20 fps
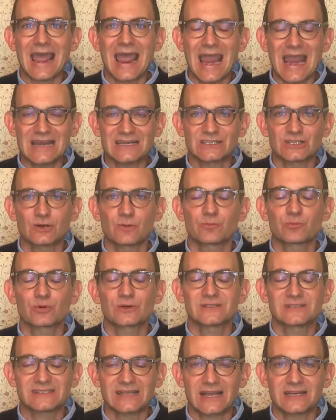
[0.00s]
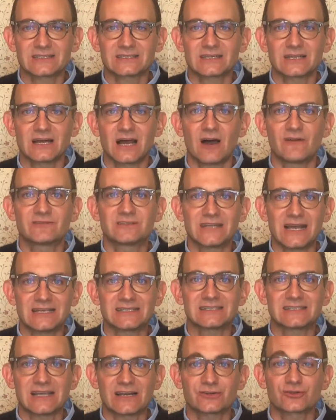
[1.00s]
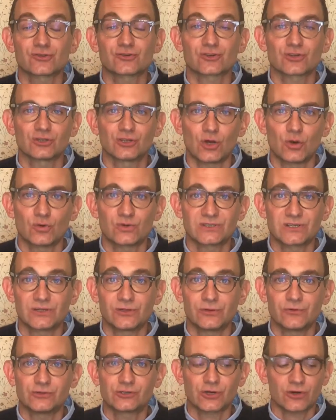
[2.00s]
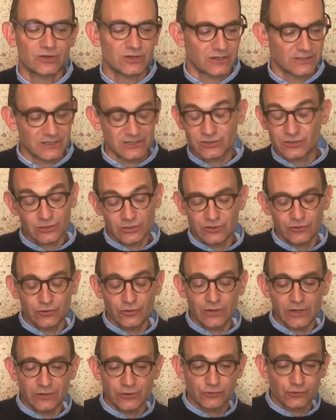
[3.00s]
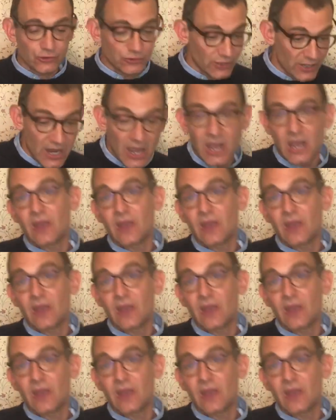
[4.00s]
eight percent of test centers closed in New Jersey. In New Jersey.